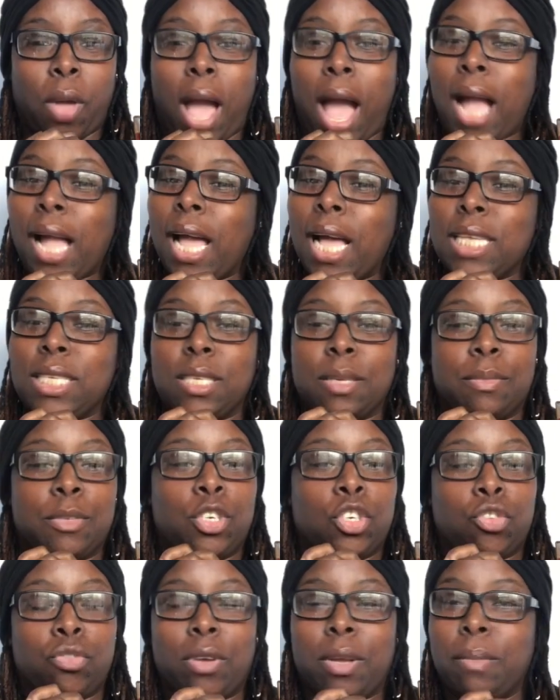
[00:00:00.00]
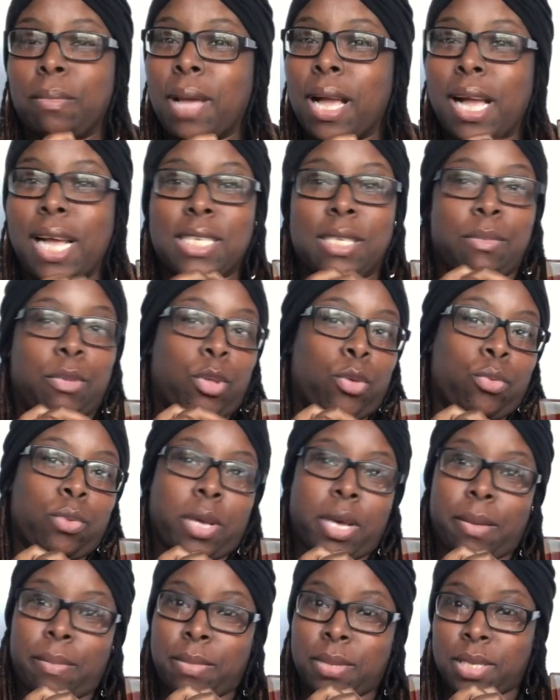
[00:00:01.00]
I got some shrimp, I got some
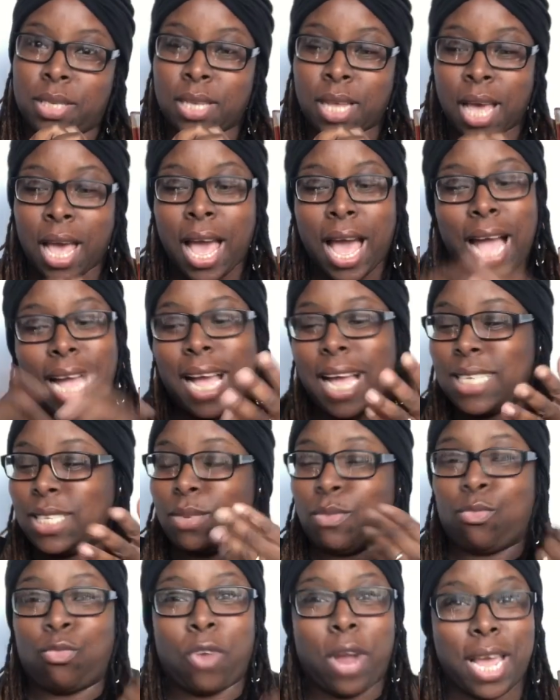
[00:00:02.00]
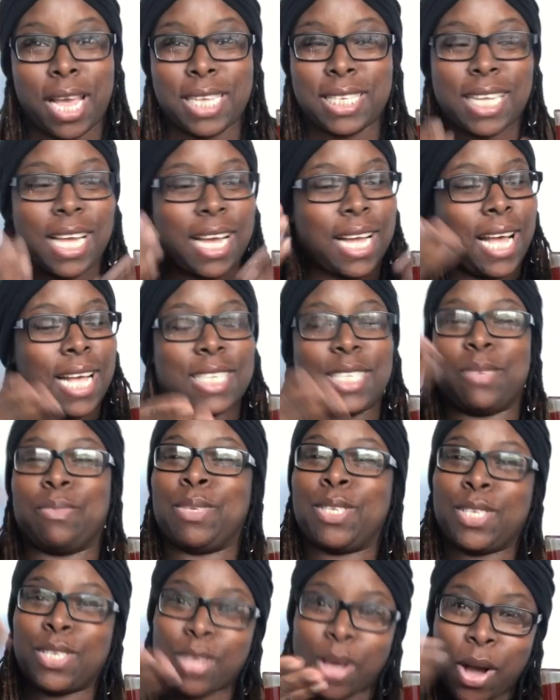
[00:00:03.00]
cucumbers, I got some rice, I got some
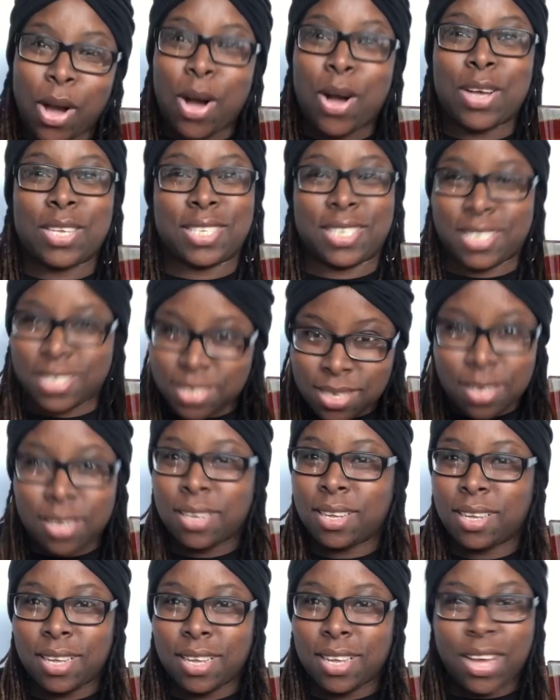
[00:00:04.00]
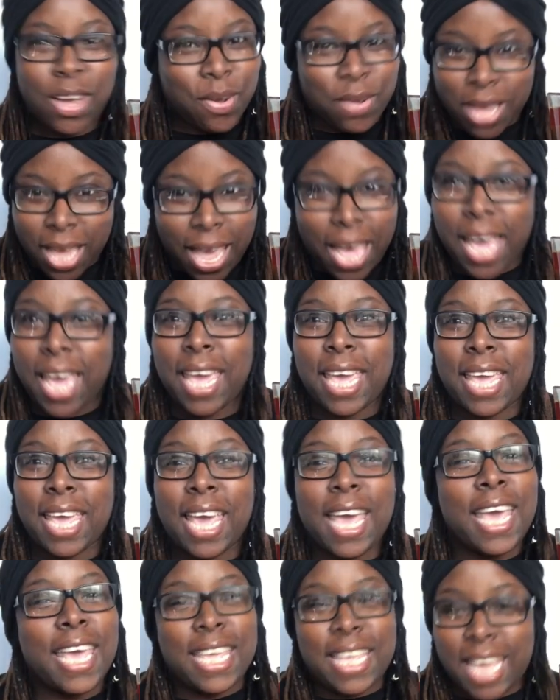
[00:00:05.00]
sauce.
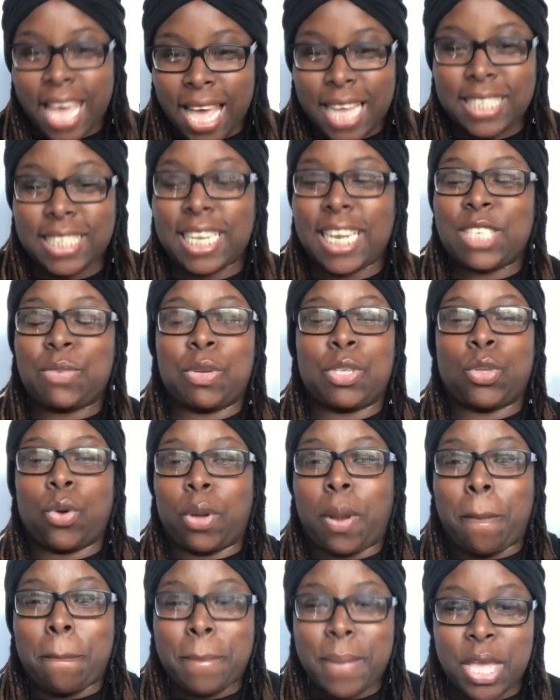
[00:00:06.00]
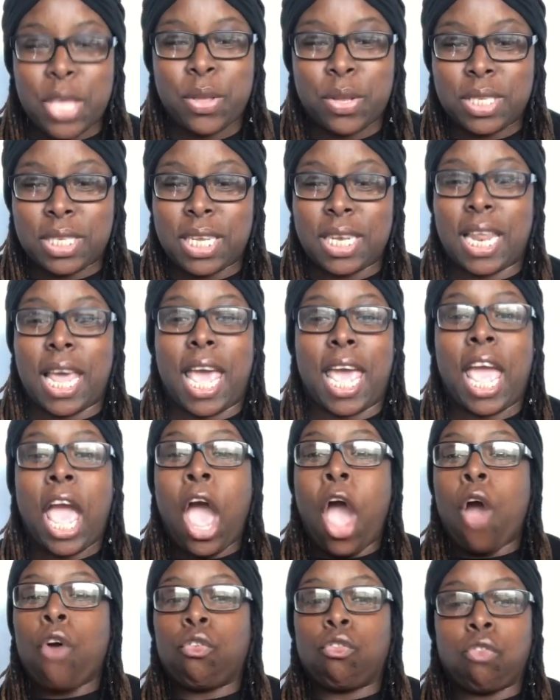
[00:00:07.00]
Okay, yes, that is what's on the menu today.
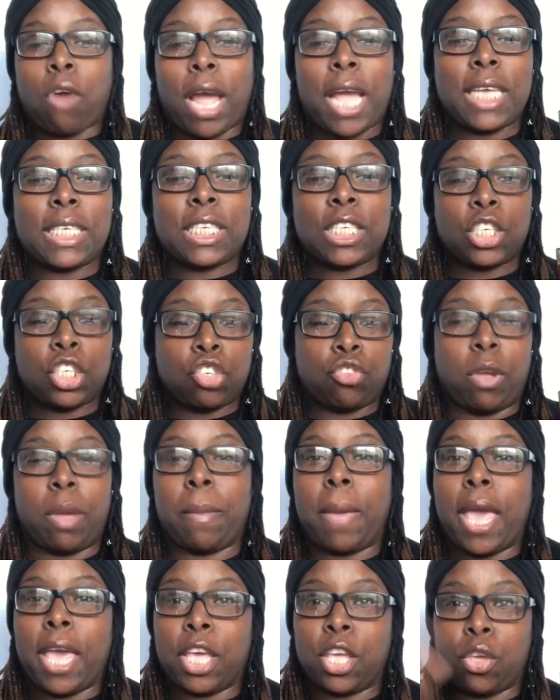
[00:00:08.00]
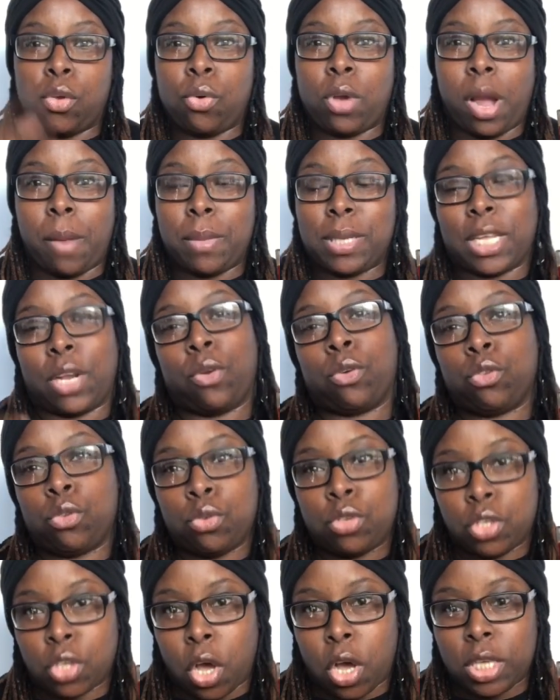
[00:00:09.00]
Rice, shrimp, and cucumbers. I don't do
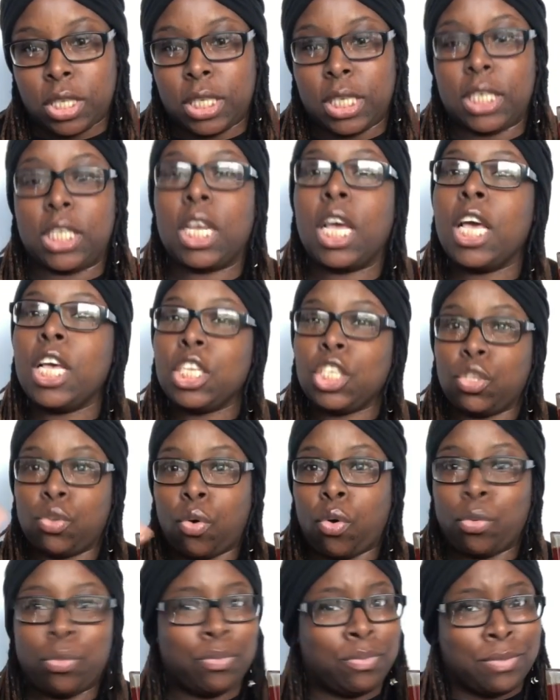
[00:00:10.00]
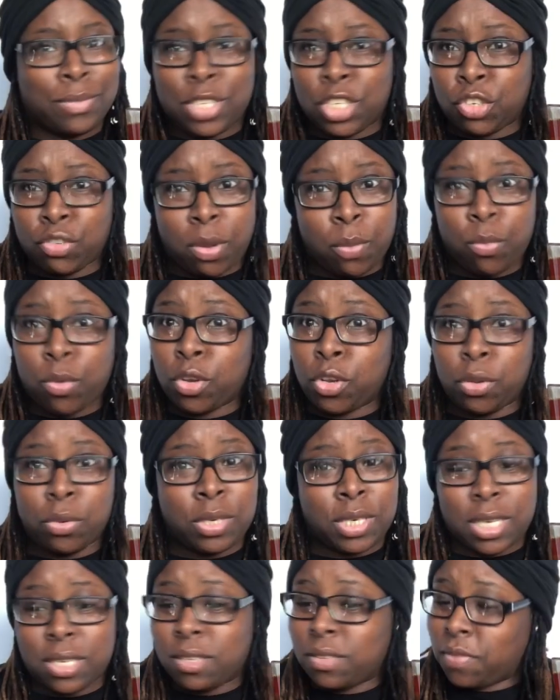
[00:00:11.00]
sausage, so shrimp will do
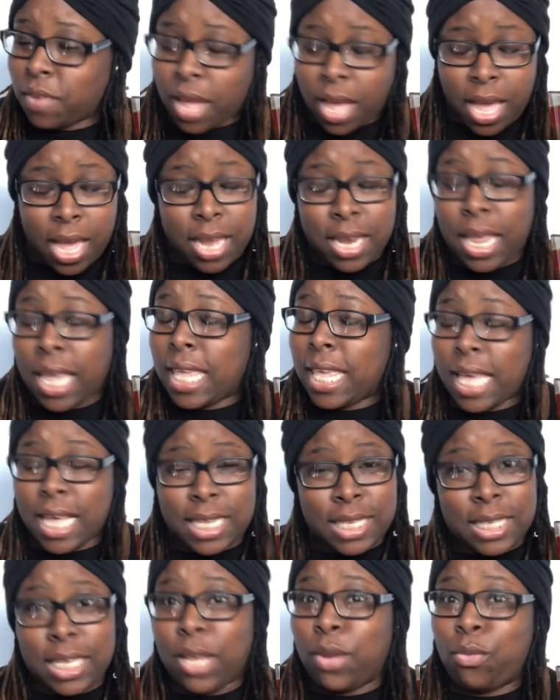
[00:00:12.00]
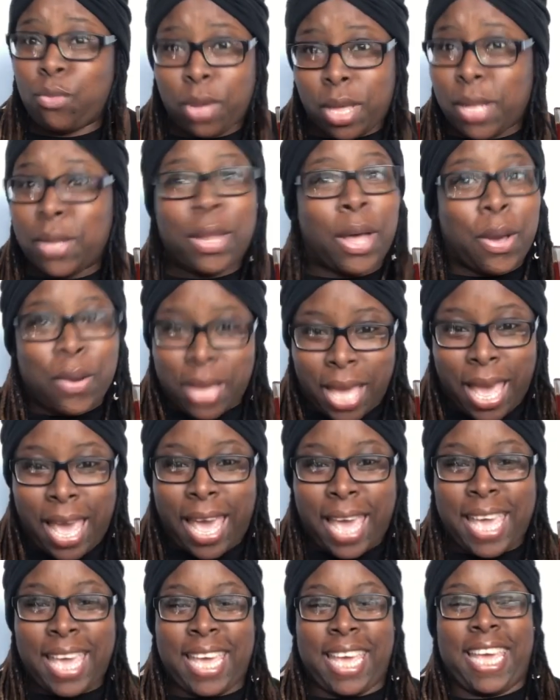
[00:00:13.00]
just fine. Yes, it will.
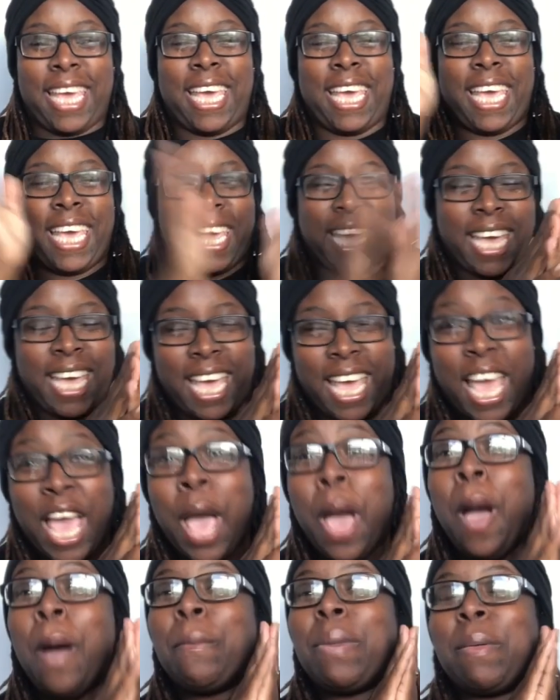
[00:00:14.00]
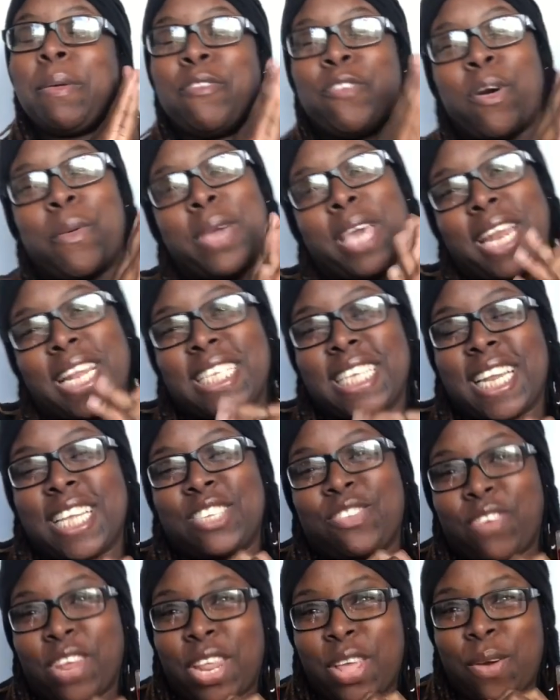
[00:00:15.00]
Okay. But before we get into
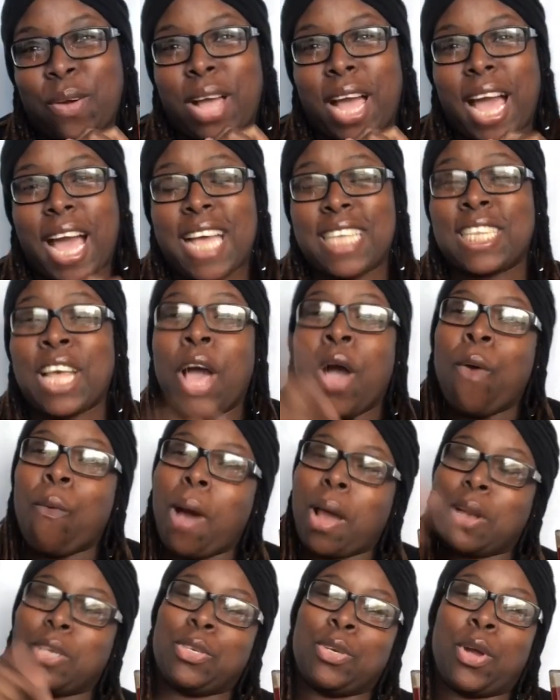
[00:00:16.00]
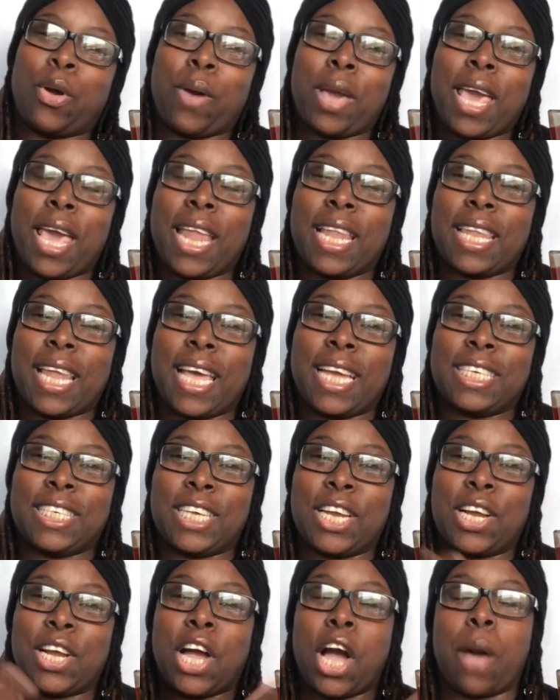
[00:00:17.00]
this video, guys, why don't you go ahead, like,
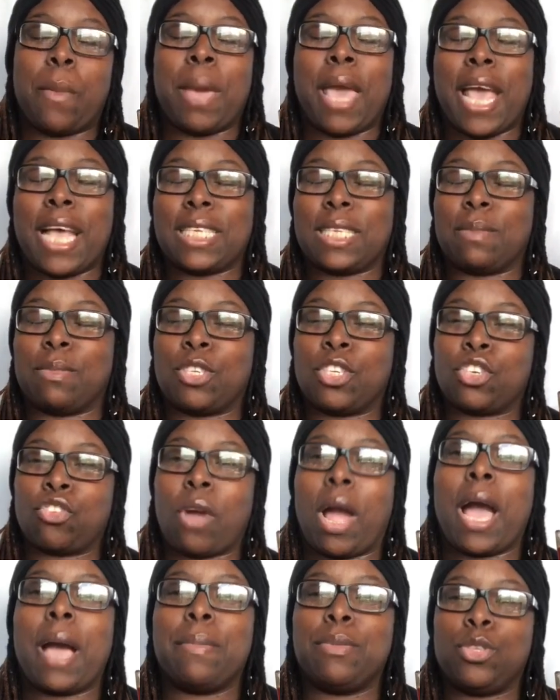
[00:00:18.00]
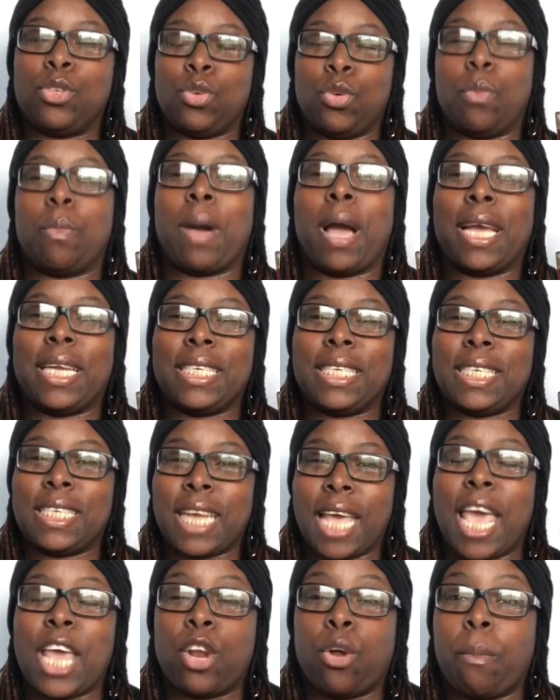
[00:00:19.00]
share, comment, and subscribe to my
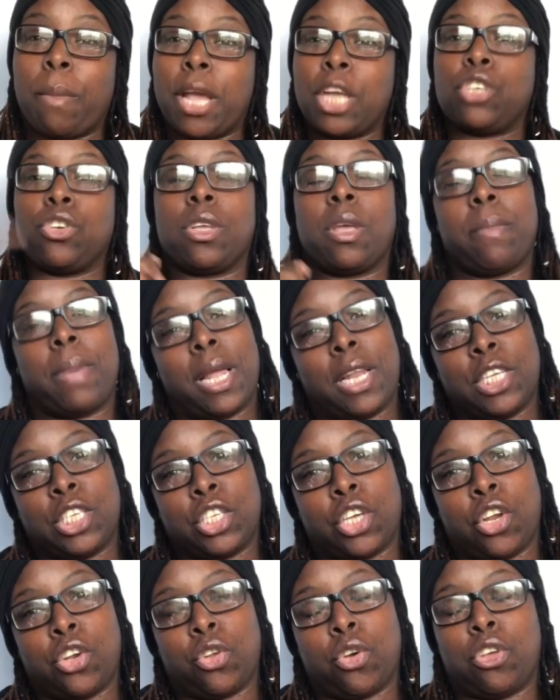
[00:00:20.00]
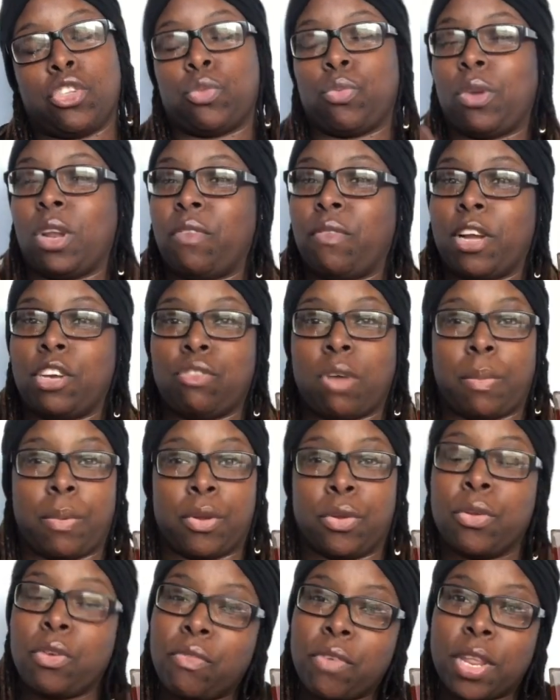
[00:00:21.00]
channel. Make sure your bell is turned on so whenever I drop a
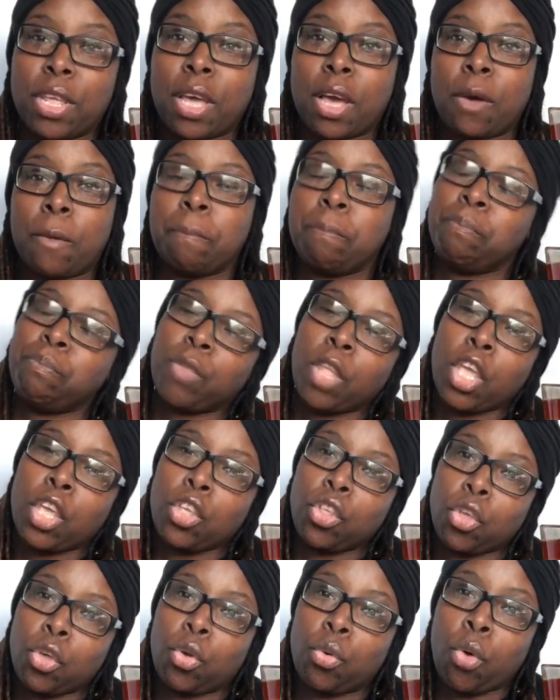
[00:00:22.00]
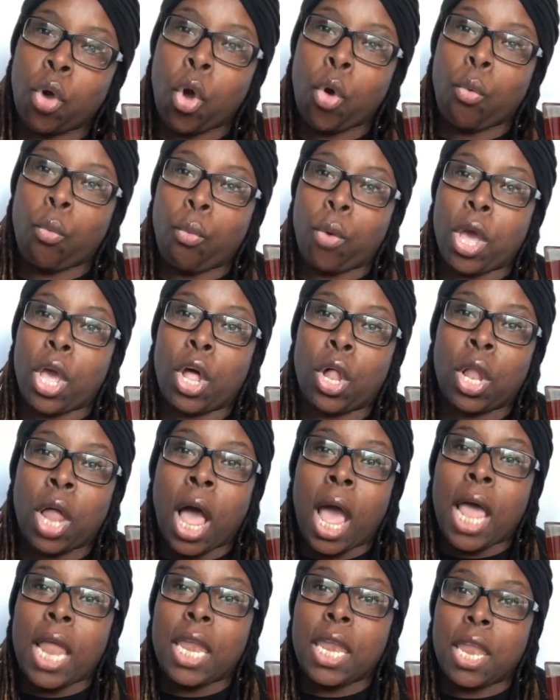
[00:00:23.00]
new video, you will
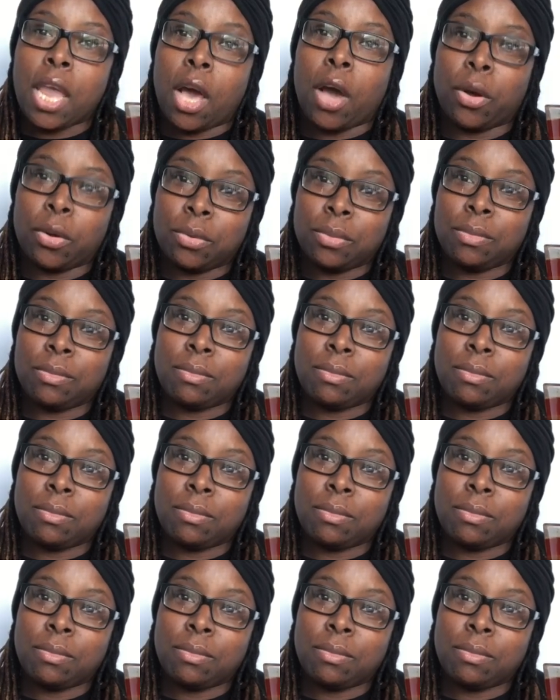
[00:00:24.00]
know.